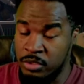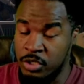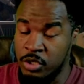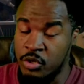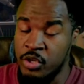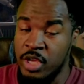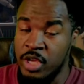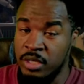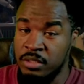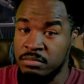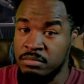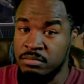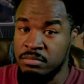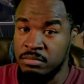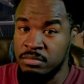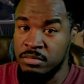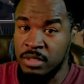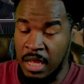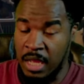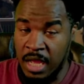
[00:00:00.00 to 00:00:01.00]
Do you?
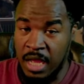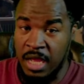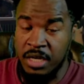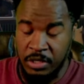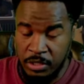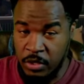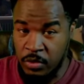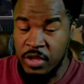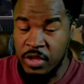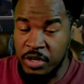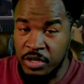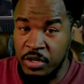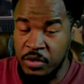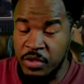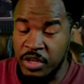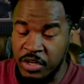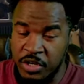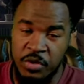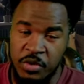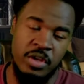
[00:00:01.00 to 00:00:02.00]
Huh? Do
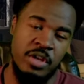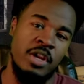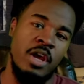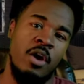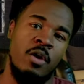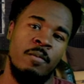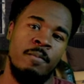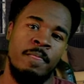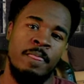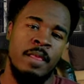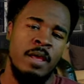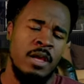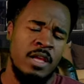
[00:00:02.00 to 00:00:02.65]
you? No.